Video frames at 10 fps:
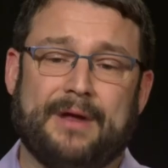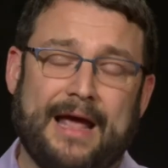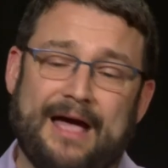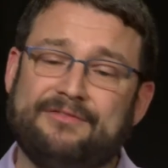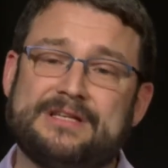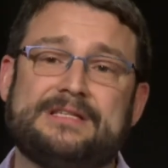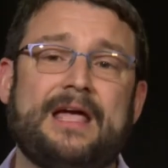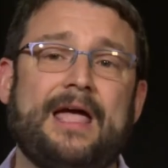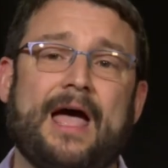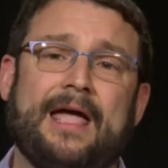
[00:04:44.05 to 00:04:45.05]
But I have to
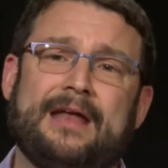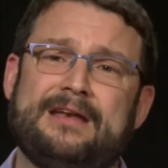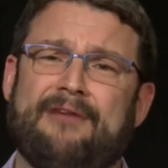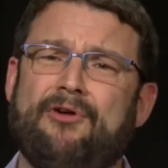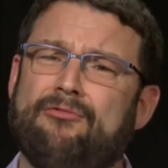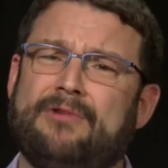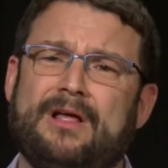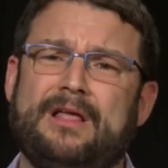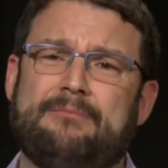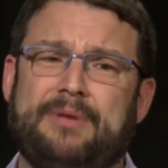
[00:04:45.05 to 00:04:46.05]
say, I had never
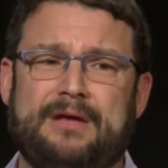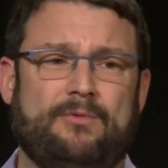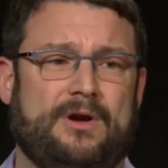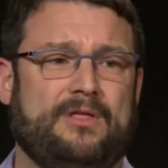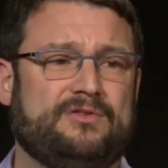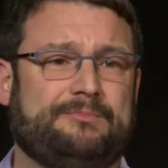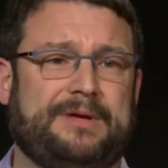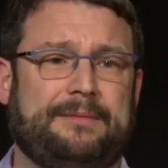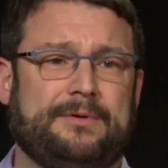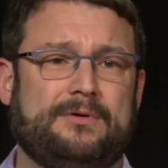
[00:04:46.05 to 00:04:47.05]
really been one of those
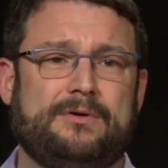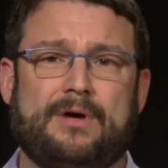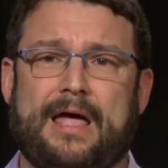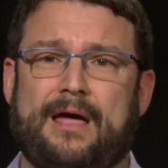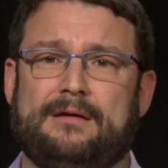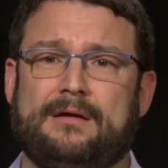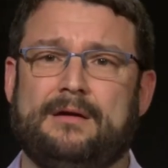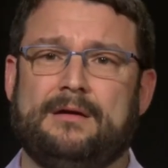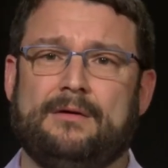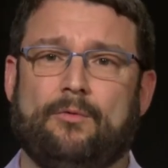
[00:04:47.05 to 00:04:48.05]
people who had
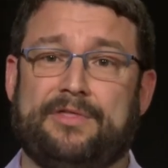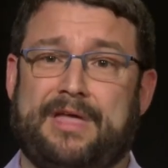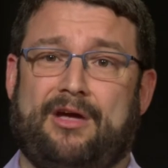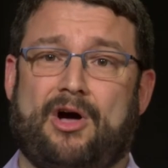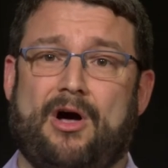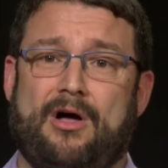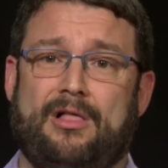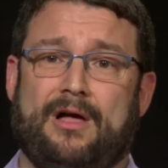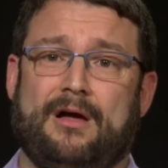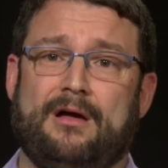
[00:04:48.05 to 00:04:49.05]
what they
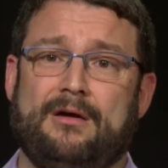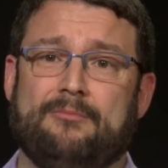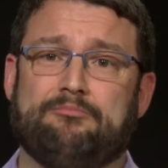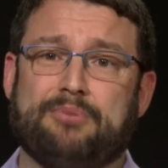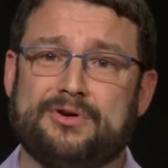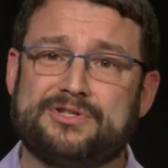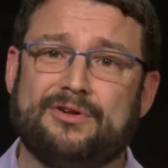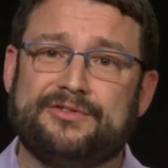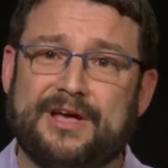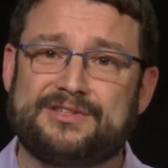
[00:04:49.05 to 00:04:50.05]
call a
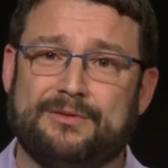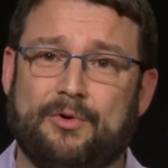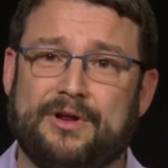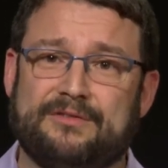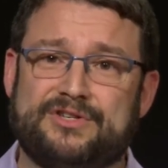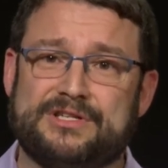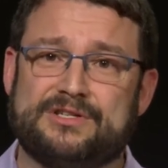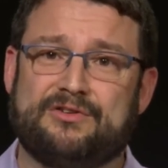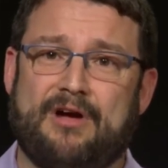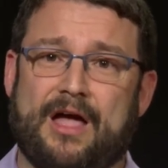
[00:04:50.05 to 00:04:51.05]
personal testimony of
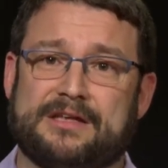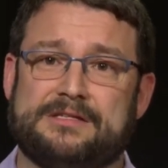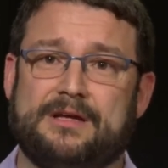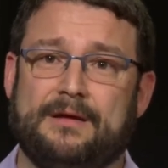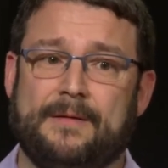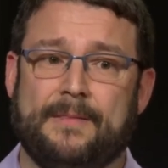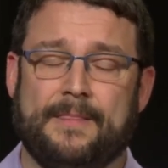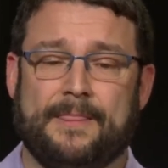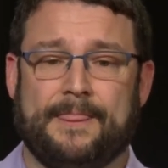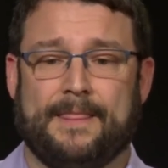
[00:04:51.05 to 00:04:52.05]
Jesus Christ.
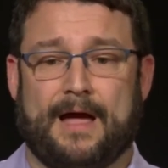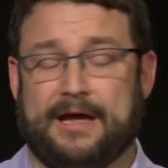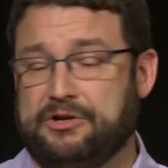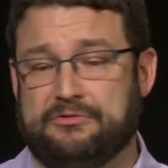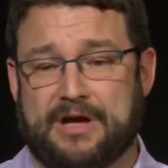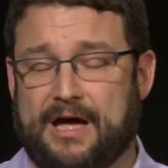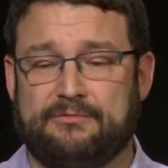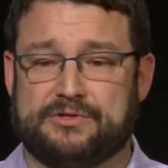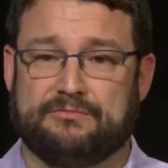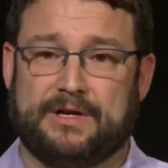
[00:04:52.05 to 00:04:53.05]
I knew God
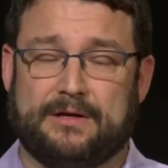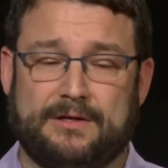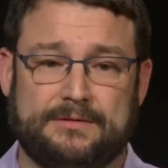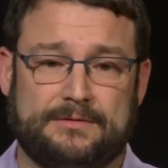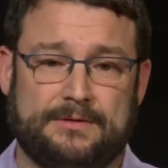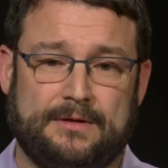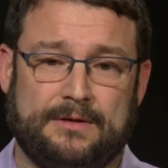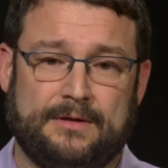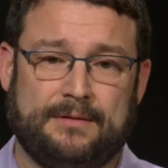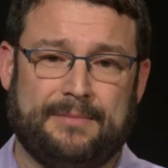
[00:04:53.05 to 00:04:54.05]
was real,
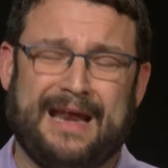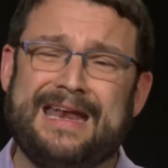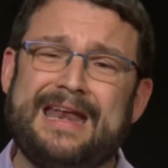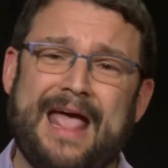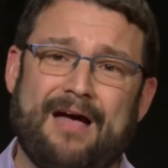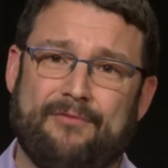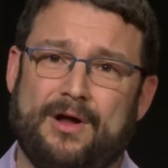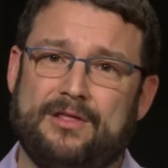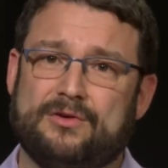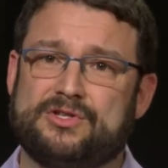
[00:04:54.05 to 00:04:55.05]
but I didn't have
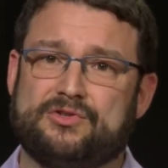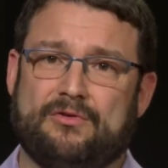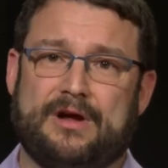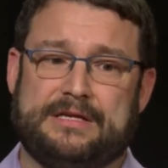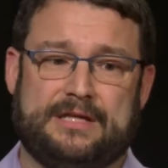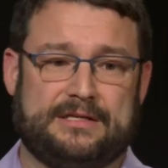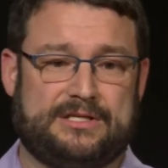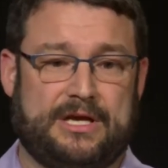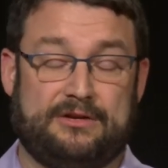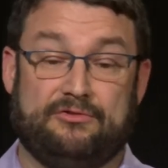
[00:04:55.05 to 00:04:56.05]
one of those stories that
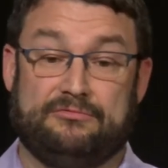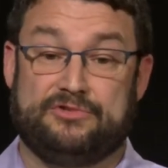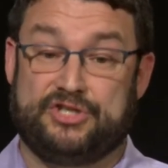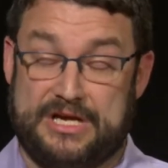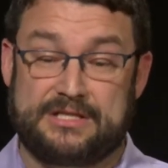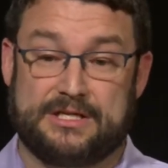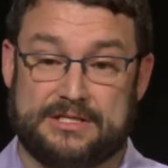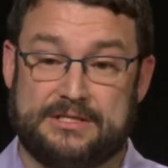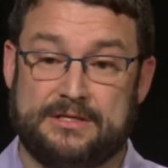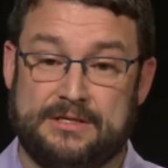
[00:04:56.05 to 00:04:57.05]
said,
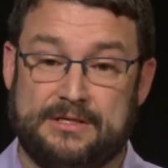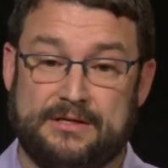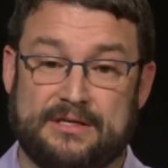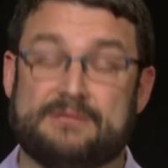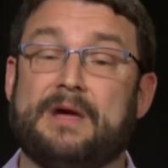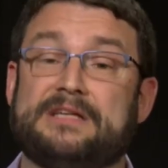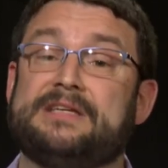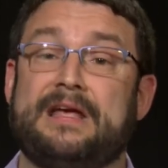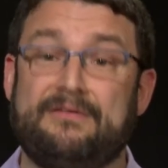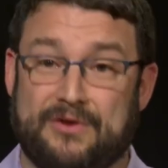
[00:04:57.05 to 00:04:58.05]
"Jesus is my
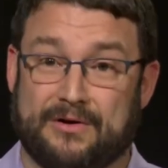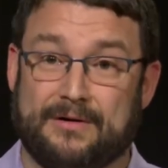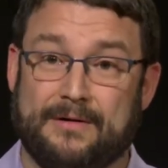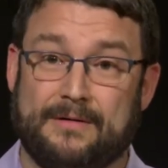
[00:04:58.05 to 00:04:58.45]
Savior.